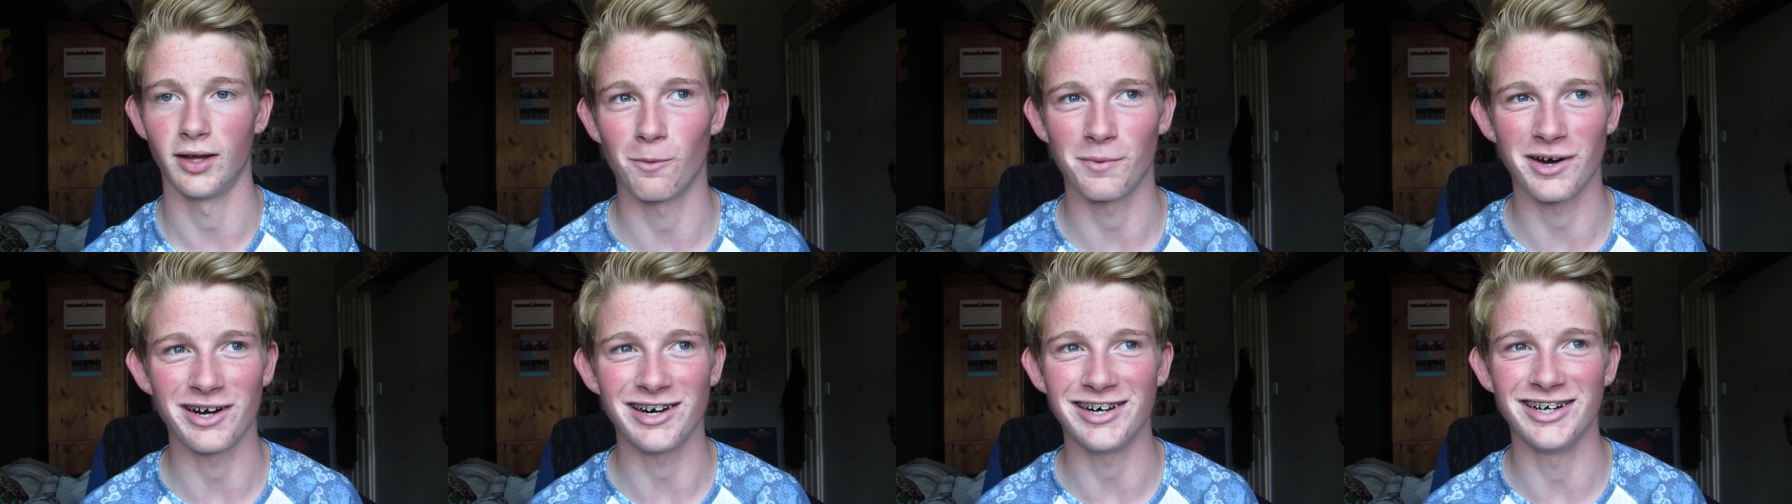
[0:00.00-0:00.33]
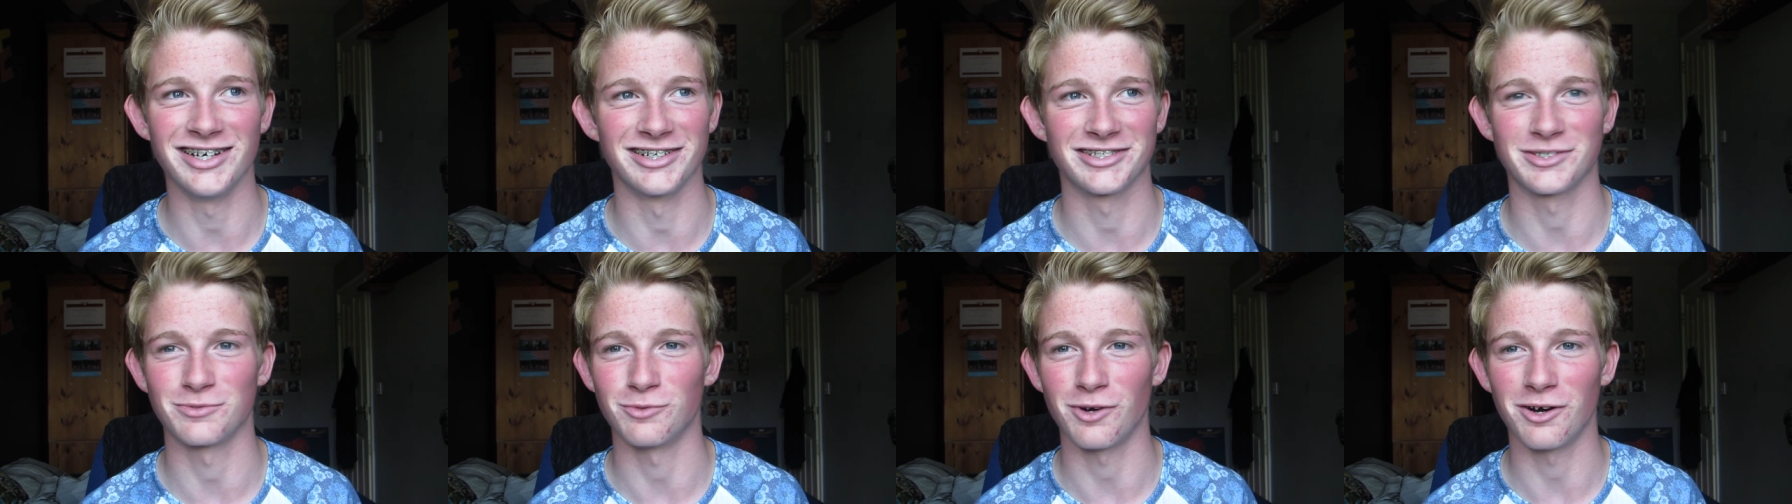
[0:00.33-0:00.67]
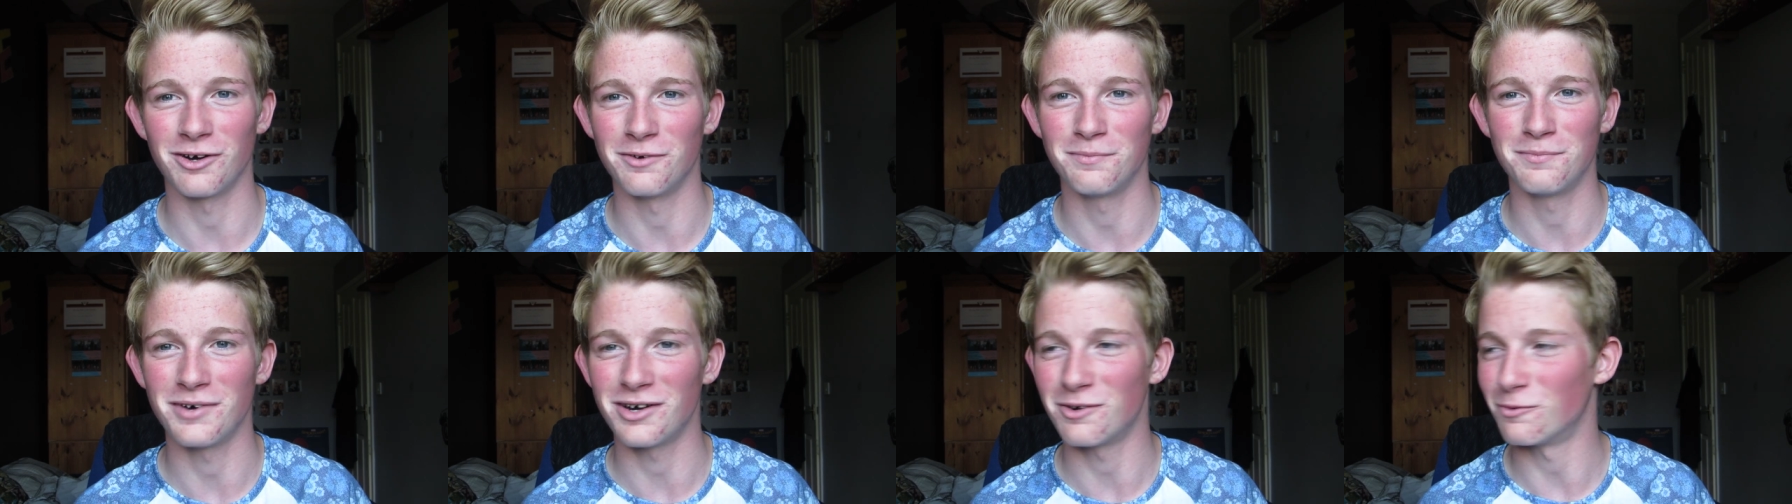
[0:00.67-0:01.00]
What about us?
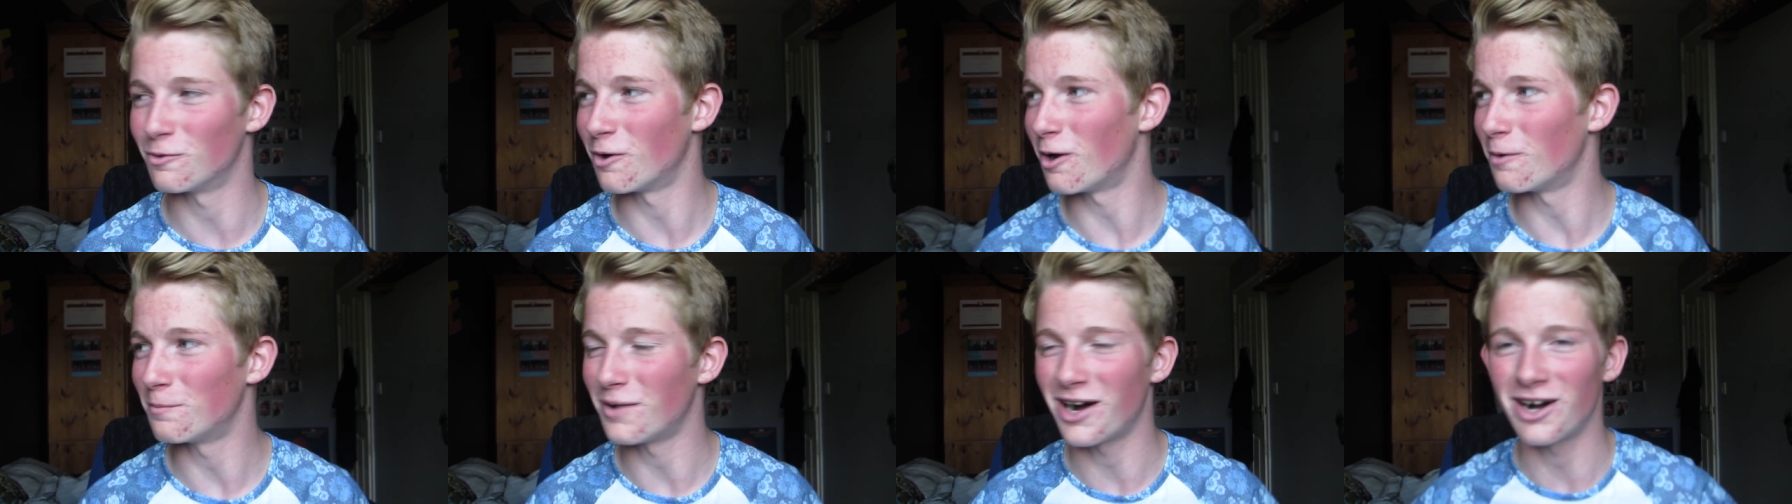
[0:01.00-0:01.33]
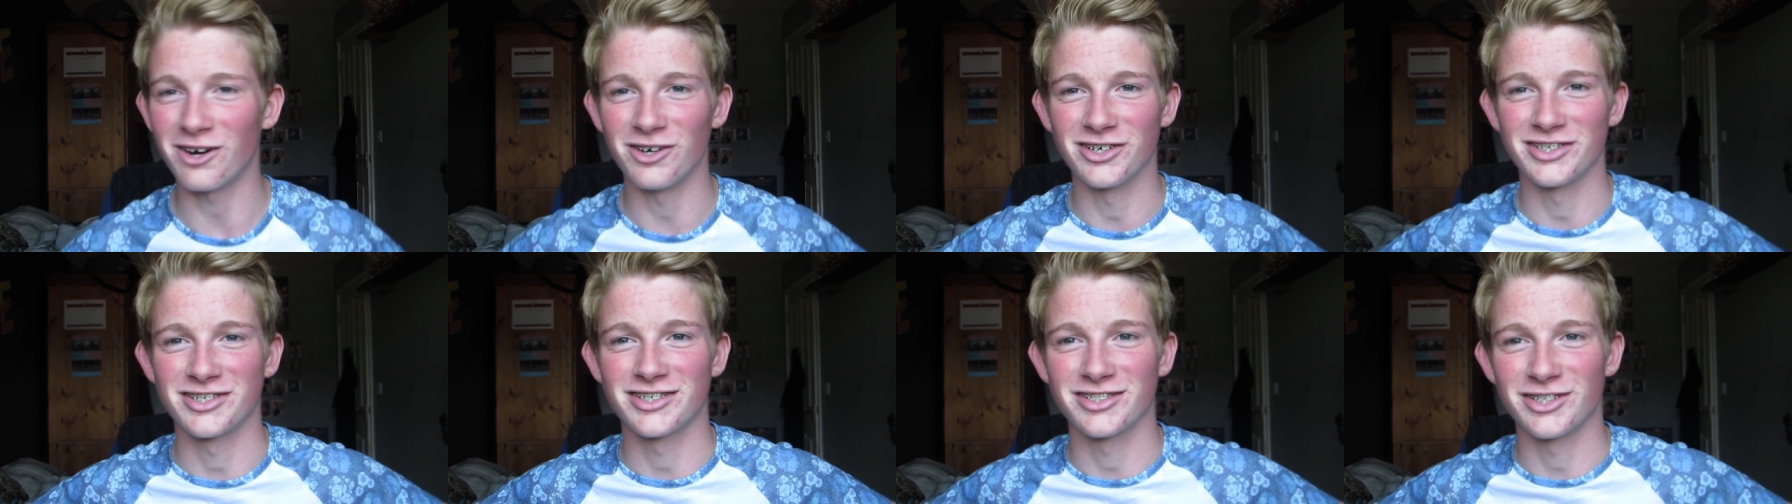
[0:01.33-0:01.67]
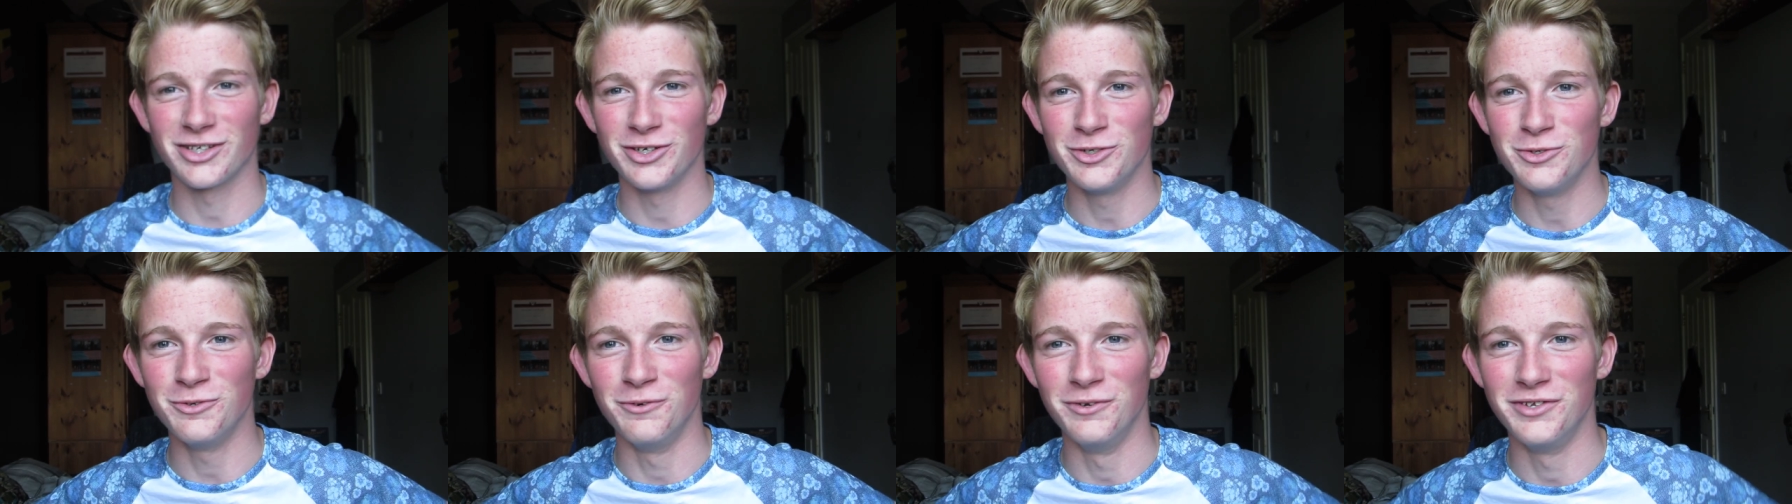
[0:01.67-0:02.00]
What about, what about us
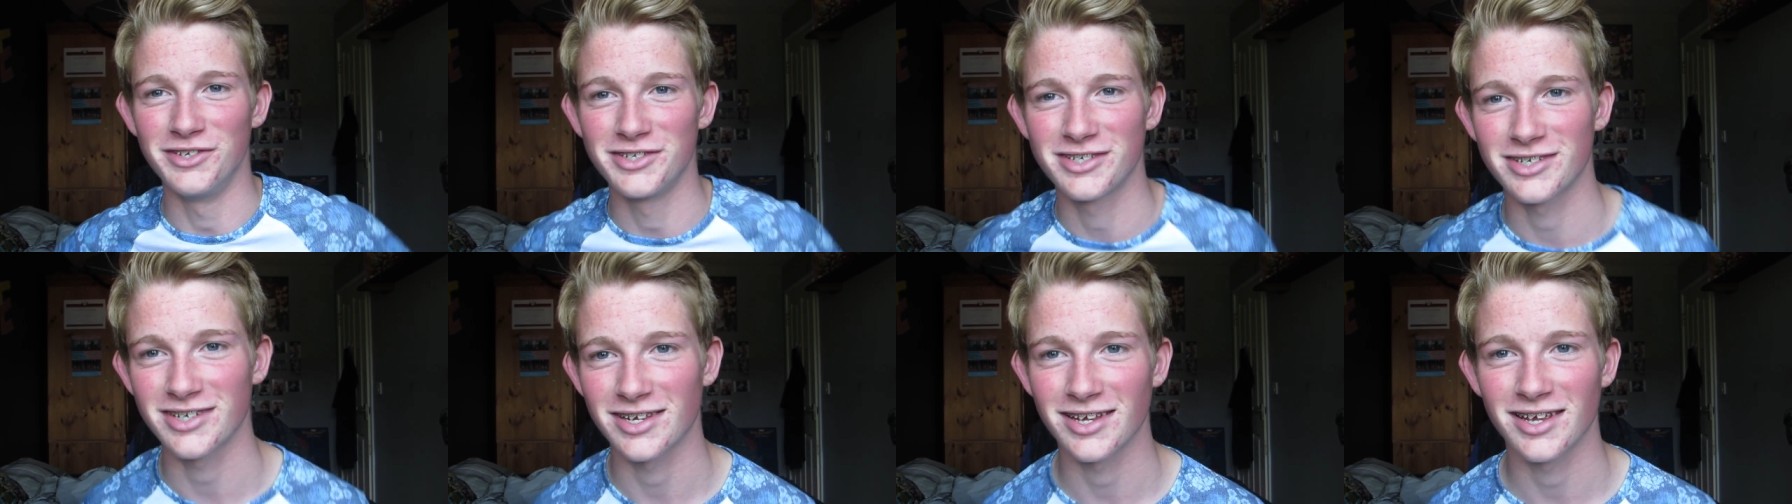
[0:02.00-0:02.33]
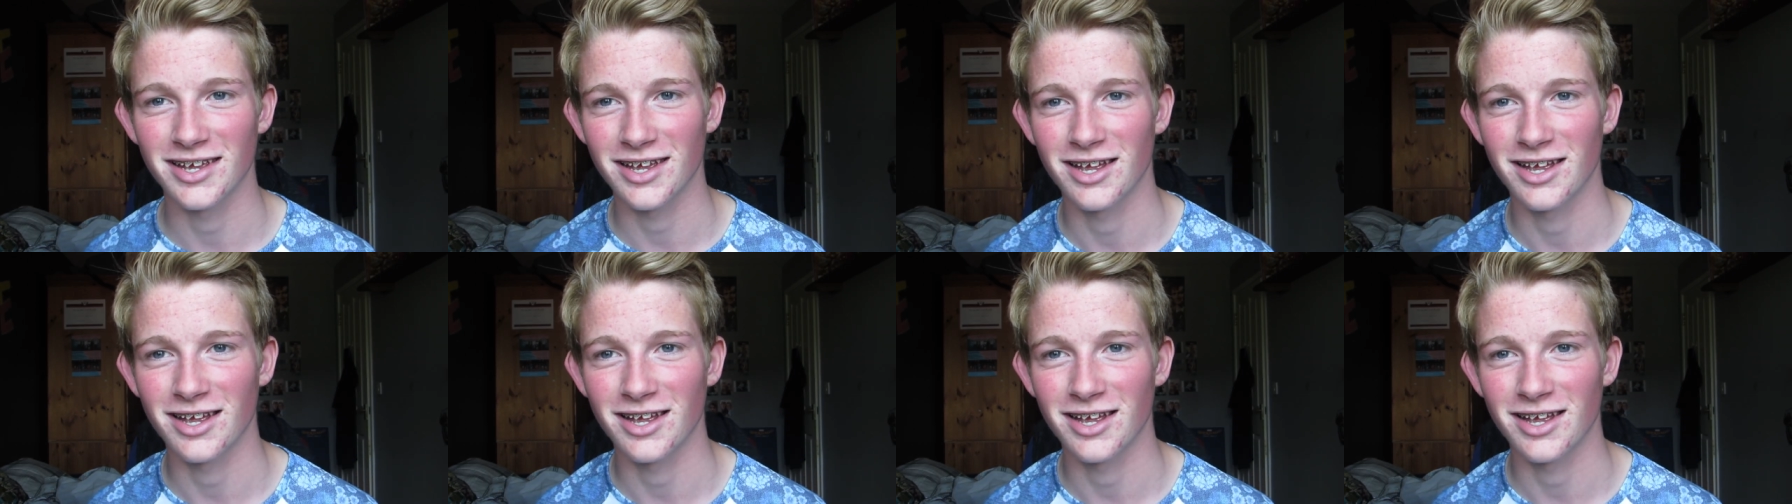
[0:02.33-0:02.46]
dudes?